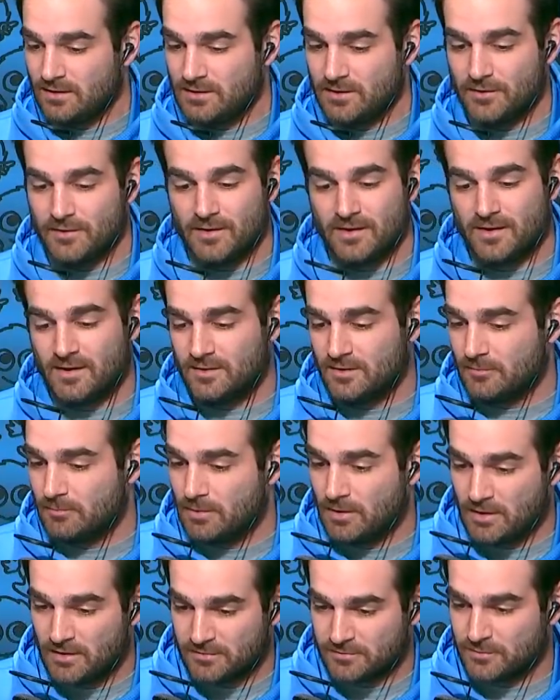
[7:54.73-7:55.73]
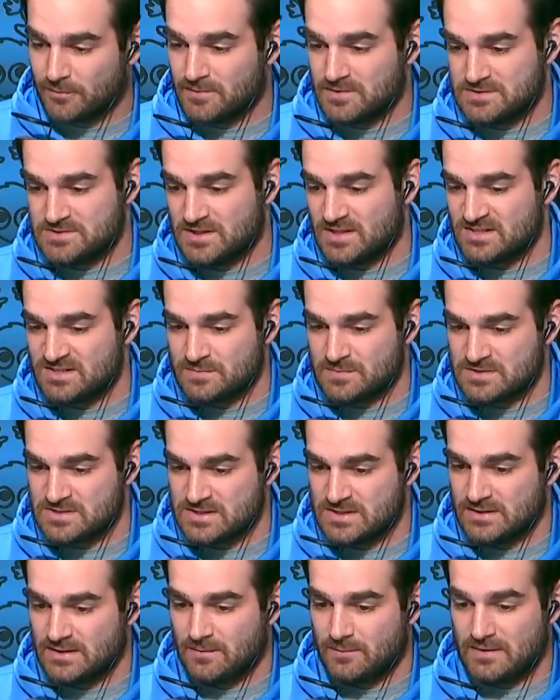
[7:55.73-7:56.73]
100 balls from the jugs
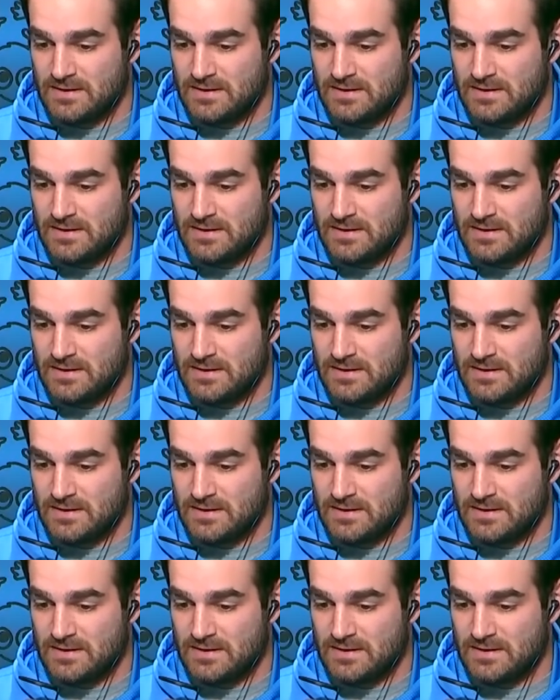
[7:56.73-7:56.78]
machine.